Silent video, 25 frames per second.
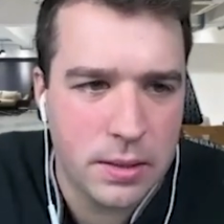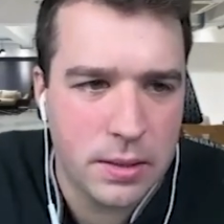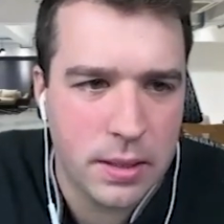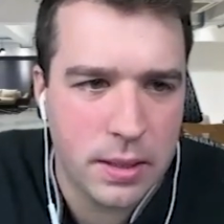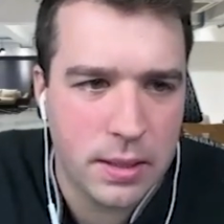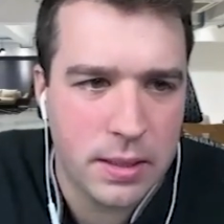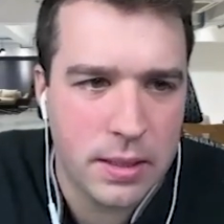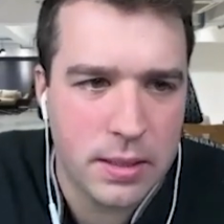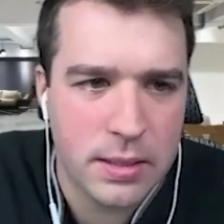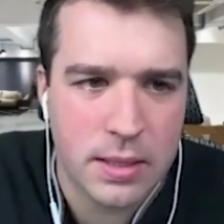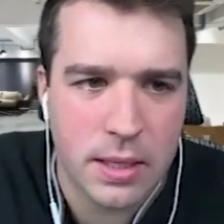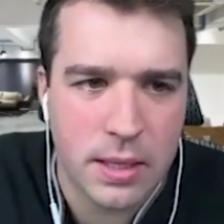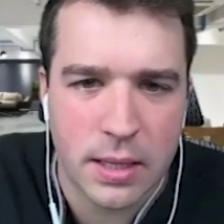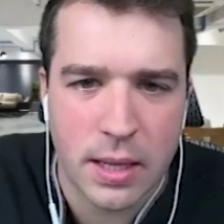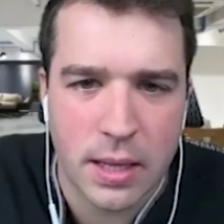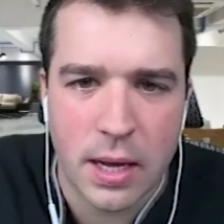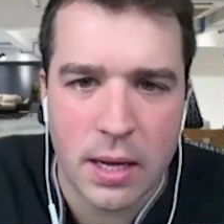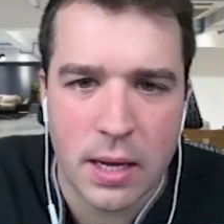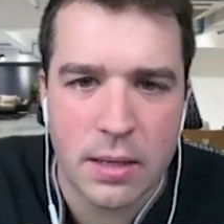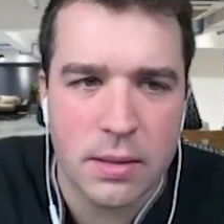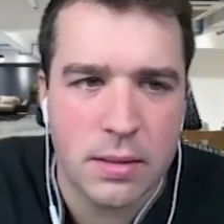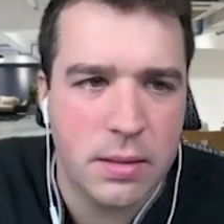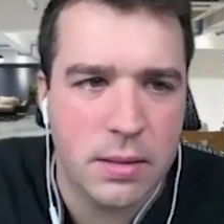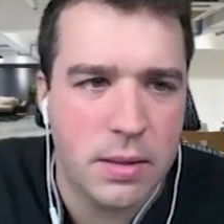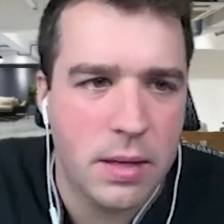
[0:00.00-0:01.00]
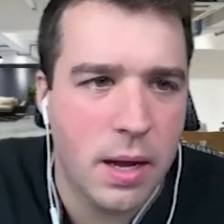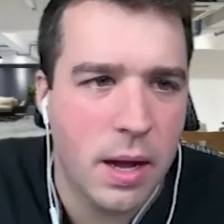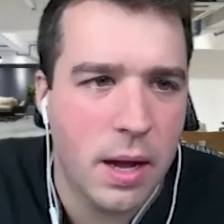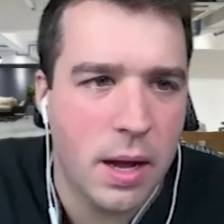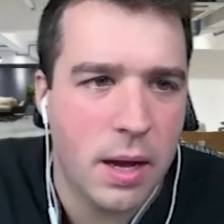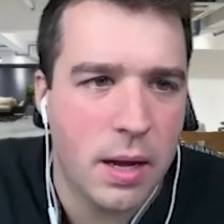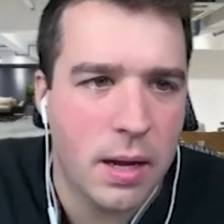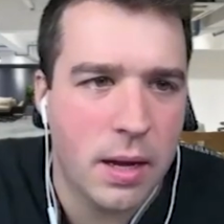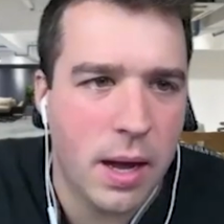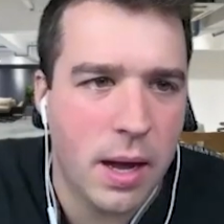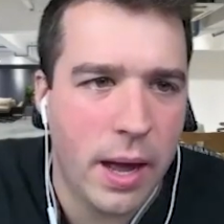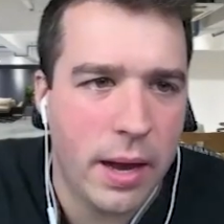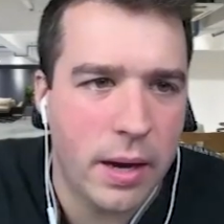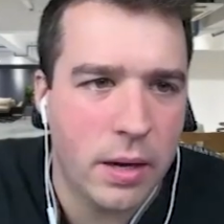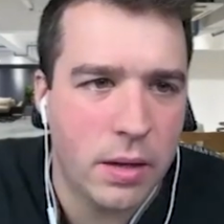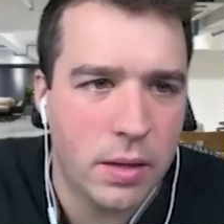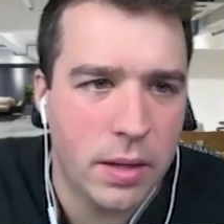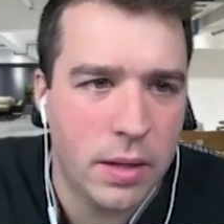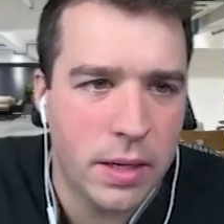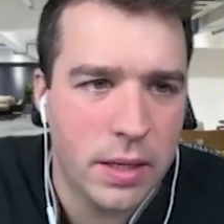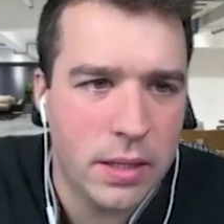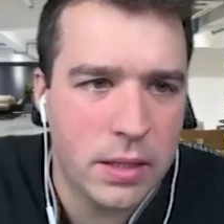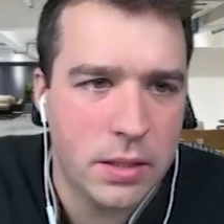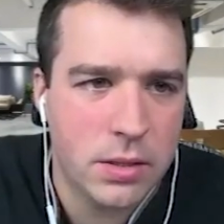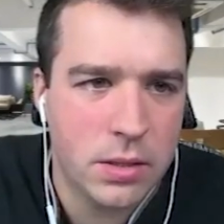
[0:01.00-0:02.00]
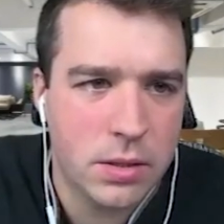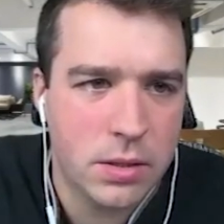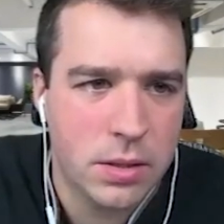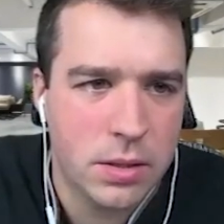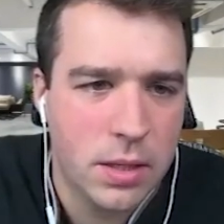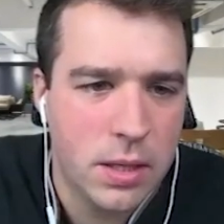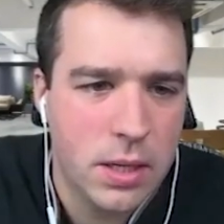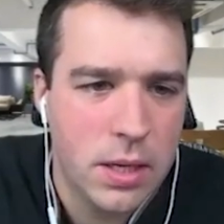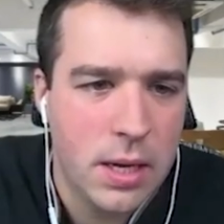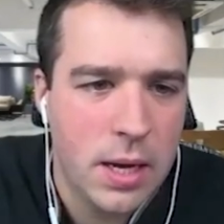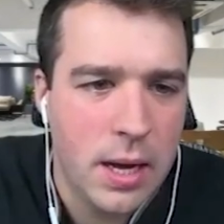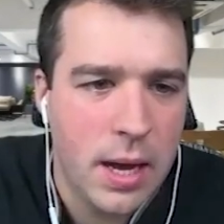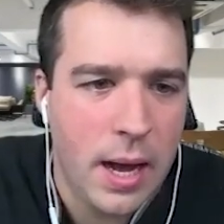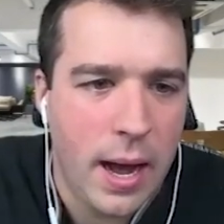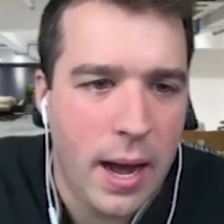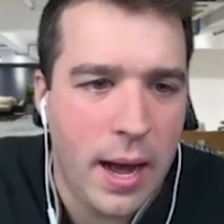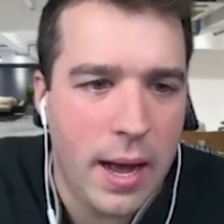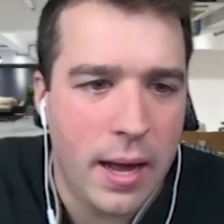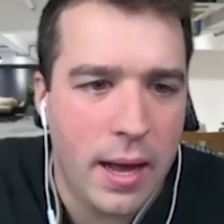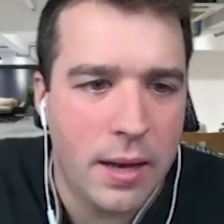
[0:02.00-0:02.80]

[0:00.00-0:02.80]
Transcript: and things like that uh mm-hmm. analytics mm-hmm.